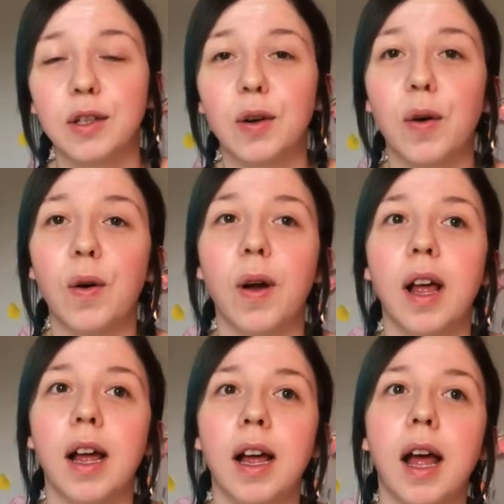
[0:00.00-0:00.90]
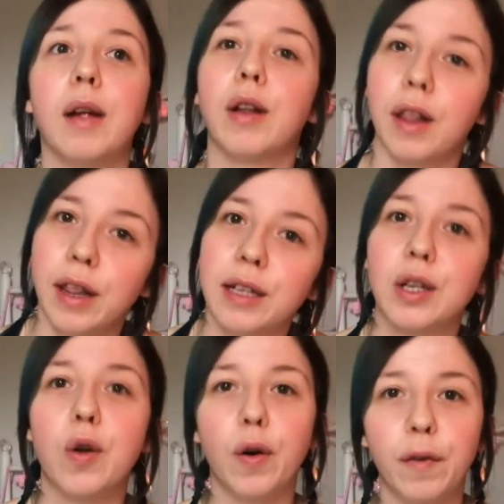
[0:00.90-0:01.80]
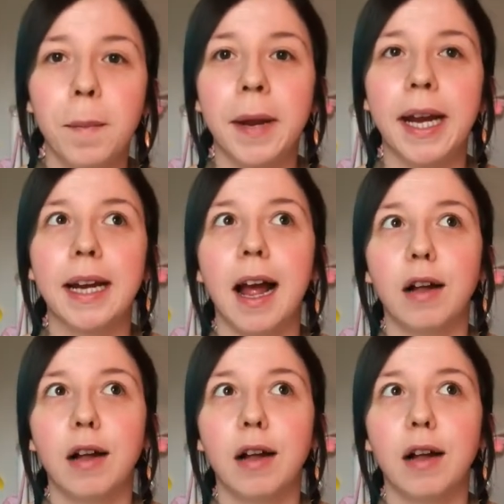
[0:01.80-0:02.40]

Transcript: So that's a no from me.